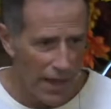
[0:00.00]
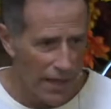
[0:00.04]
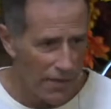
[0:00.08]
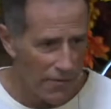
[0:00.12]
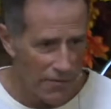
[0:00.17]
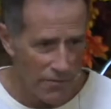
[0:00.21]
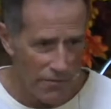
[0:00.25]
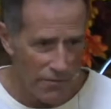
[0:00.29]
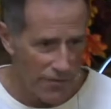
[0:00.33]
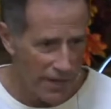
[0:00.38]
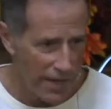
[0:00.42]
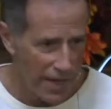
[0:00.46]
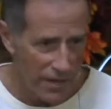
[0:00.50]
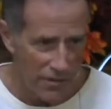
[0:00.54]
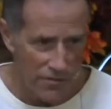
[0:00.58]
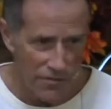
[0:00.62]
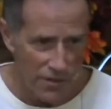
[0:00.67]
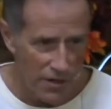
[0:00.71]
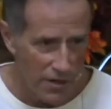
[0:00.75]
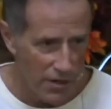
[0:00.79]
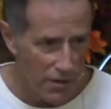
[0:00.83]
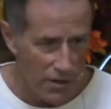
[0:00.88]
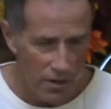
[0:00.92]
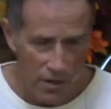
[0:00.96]
that
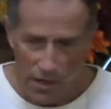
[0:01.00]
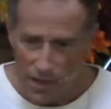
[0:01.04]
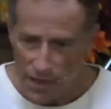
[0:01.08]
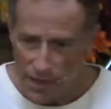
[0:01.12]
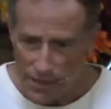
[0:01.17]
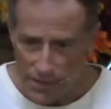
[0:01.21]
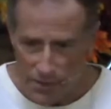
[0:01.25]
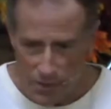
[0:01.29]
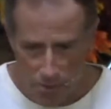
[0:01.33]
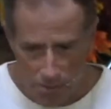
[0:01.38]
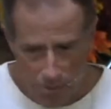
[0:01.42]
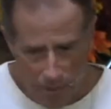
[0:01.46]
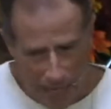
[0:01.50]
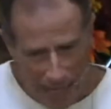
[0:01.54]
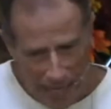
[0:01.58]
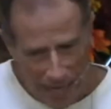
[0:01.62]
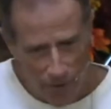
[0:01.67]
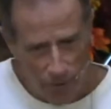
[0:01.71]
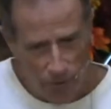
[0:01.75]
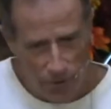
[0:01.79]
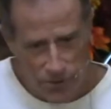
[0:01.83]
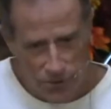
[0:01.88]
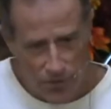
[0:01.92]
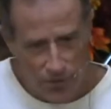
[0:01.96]
fanfare. If the
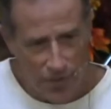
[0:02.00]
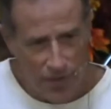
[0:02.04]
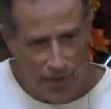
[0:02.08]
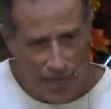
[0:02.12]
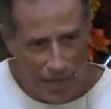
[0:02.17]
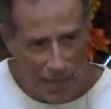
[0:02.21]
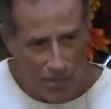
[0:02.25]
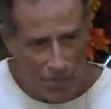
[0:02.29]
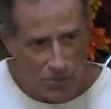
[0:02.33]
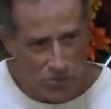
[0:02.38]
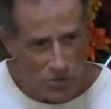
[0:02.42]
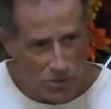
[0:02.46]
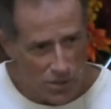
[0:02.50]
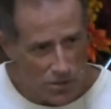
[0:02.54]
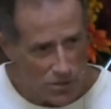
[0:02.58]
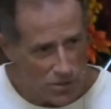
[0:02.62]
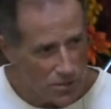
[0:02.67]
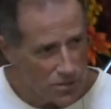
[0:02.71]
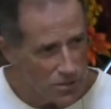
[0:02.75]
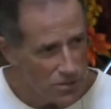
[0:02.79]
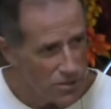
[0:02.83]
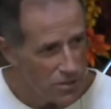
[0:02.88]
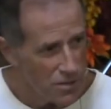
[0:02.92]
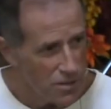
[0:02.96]
power's in the name of
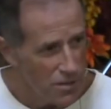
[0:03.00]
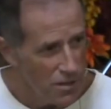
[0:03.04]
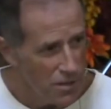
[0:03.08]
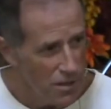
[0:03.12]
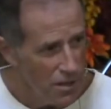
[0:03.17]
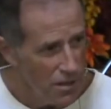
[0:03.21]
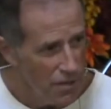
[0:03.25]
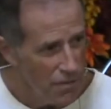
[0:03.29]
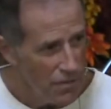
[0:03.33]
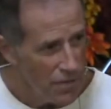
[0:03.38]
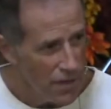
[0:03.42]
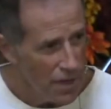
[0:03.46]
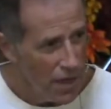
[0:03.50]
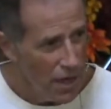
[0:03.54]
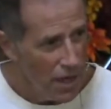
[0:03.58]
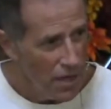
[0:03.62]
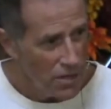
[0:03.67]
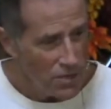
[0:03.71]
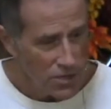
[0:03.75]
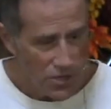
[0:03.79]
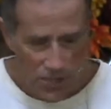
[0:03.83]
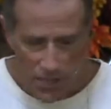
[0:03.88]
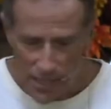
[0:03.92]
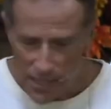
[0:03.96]
Jesus.
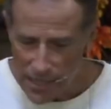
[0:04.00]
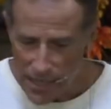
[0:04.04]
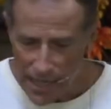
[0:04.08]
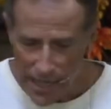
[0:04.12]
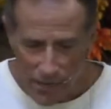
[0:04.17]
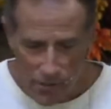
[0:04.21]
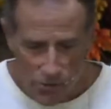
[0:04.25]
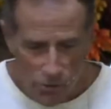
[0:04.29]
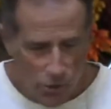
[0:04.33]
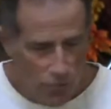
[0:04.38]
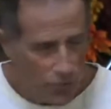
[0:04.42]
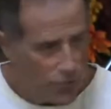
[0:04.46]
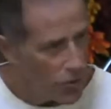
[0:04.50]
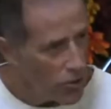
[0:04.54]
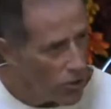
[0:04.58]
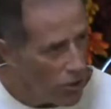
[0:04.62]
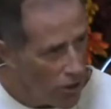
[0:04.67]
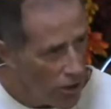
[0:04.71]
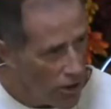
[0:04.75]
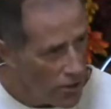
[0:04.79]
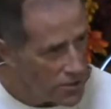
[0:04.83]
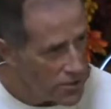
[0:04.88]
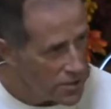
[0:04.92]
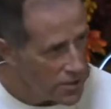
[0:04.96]
Satan, I don't know if you're
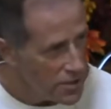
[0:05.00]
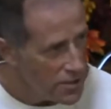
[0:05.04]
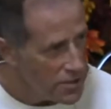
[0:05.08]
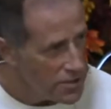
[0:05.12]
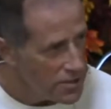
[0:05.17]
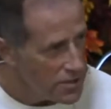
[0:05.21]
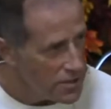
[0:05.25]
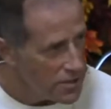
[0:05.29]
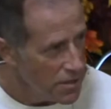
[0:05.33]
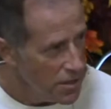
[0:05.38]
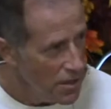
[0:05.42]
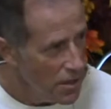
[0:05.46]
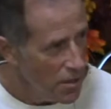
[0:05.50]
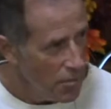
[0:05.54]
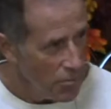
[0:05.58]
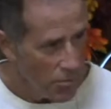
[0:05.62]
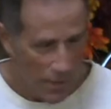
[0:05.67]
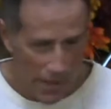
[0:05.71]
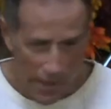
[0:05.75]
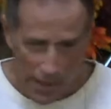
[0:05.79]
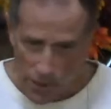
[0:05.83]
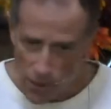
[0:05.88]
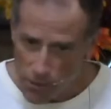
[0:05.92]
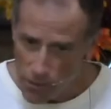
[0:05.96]
causing us,
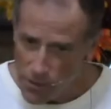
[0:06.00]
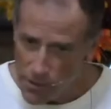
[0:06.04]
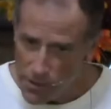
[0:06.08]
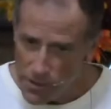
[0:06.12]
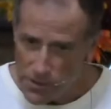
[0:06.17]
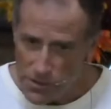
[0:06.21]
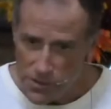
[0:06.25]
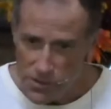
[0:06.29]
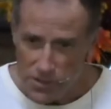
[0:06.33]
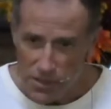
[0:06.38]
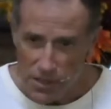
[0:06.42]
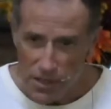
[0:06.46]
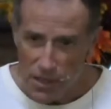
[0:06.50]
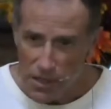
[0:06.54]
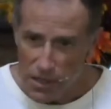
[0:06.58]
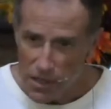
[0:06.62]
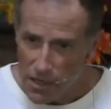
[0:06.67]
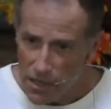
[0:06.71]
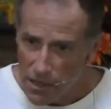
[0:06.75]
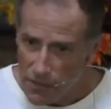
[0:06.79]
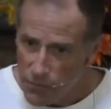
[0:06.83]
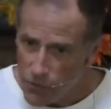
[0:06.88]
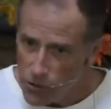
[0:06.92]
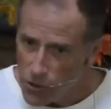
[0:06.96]
but I know this.
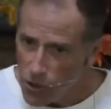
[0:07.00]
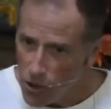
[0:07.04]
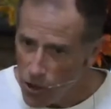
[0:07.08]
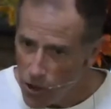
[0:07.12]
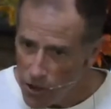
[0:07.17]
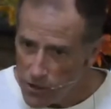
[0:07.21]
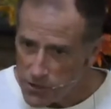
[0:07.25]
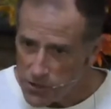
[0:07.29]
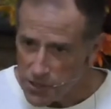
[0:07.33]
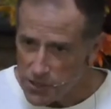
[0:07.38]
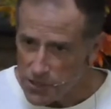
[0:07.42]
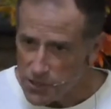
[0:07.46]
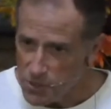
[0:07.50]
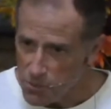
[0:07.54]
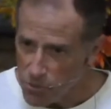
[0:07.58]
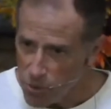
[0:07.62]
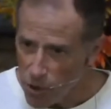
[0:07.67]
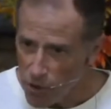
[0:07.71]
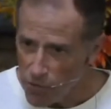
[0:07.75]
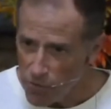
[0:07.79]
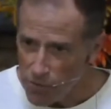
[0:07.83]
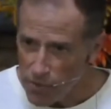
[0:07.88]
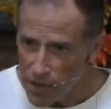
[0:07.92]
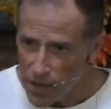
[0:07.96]
If you're causing us
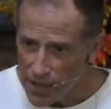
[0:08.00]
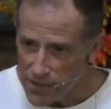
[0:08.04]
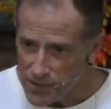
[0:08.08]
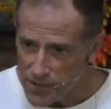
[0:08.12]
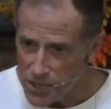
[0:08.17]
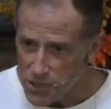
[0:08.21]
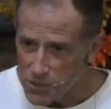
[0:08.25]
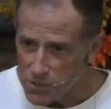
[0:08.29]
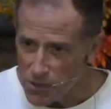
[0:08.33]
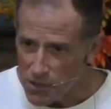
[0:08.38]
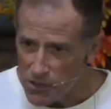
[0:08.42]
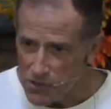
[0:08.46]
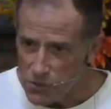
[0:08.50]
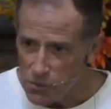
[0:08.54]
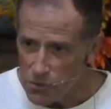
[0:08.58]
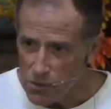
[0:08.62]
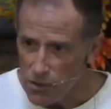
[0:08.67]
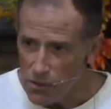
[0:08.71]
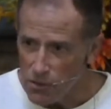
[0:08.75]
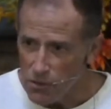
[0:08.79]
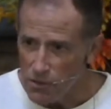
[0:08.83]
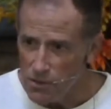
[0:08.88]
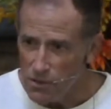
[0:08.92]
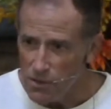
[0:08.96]
apart from God's expressed
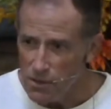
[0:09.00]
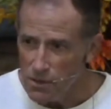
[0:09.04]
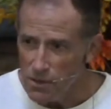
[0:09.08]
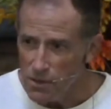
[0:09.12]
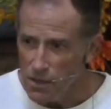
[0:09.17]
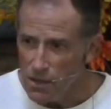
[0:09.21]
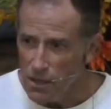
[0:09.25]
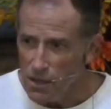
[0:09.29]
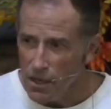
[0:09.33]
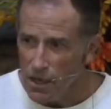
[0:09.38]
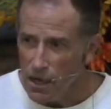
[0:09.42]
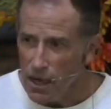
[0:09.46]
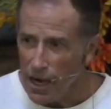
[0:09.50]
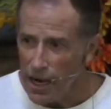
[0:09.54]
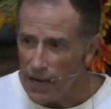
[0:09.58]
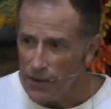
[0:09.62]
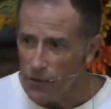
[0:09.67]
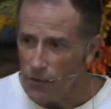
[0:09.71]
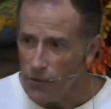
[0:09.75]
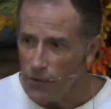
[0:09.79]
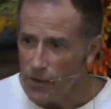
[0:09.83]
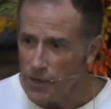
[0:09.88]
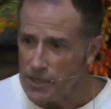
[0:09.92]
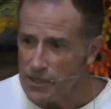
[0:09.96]
will,
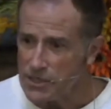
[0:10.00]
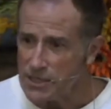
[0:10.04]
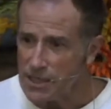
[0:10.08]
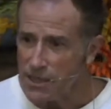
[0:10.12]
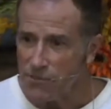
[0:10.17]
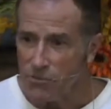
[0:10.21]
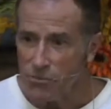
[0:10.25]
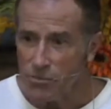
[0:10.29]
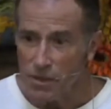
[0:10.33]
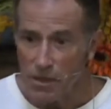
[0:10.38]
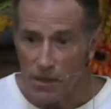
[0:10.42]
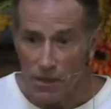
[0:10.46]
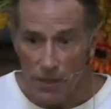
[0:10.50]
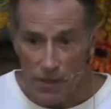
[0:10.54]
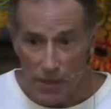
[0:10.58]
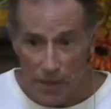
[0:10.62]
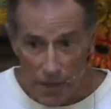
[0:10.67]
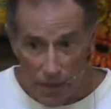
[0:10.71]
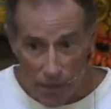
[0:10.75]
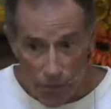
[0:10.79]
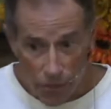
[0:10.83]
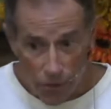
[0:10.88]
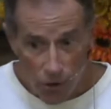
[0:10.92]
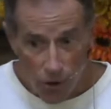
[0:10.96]
I know that he's given me
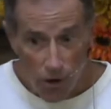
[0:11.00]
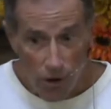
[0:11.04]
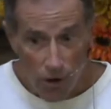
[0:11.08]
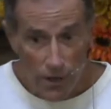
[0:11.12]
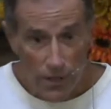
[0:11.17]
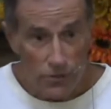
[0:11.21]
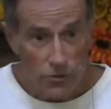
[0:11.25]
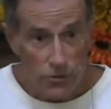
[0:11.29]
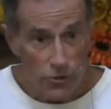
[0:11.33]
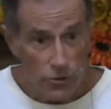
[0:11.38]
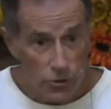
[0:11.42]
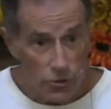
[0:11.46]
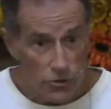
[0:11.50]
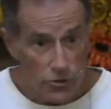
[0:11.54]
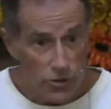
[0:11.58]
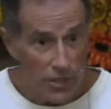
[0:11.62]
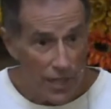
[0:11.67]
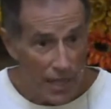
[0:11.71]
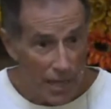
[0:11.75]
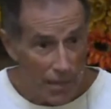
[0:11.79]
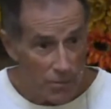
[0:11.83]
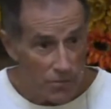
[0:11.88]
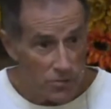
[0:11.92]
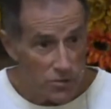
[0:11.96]
the authority to use
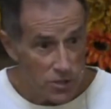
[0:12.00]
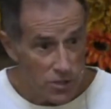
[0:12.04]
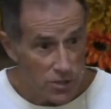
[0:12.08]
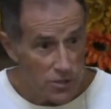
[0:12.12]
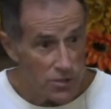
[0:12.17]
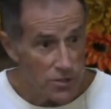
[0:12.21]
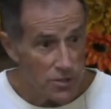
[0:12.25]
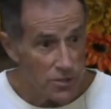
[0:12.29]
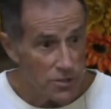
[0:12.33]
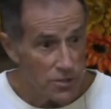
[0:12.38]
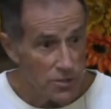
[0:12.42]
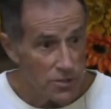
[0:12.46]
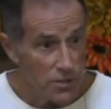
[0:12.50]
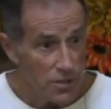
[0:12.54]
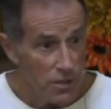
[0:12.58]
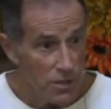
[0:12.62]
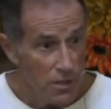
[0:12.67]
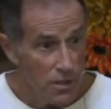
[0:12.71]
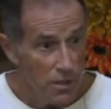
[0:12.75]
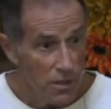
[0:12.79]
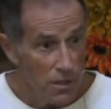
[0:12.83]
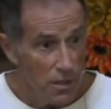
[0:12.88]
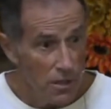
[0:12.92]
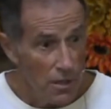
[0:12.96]
the name of Jesus
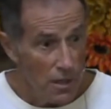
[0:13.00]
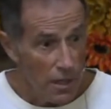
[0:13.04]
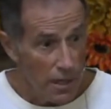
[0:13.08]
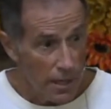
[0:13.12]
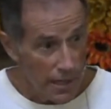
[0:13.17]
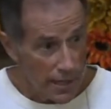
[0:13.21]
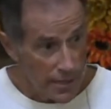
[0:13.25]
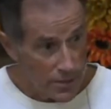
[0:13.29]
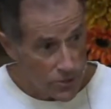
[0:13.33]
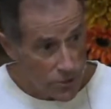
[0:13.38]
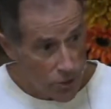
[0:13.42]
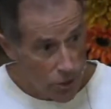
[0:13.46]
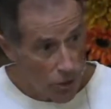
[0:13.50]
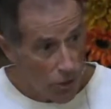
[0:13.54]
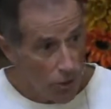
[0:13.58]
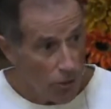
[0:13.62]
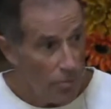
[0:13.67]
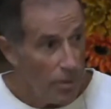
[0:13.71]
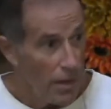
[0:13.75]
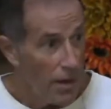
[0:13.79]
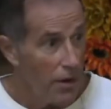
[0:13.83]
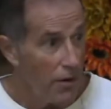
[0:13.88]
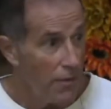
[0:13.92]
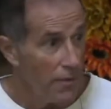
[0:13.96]
against all
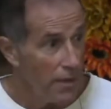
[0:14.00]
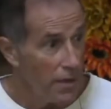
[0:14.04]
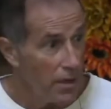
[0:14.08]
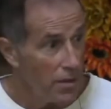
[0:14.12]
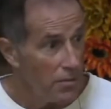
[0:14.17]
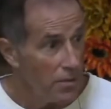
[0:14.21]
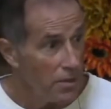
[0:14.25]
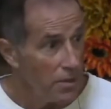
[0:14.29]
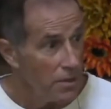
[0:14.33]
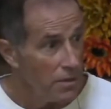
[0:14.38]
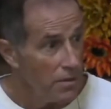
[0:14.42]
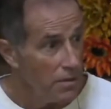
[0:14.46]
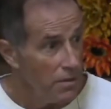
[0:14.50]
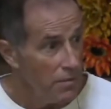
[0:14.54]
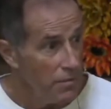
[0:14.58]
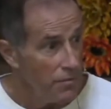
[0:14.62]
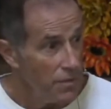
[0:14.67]
the power of the enemy.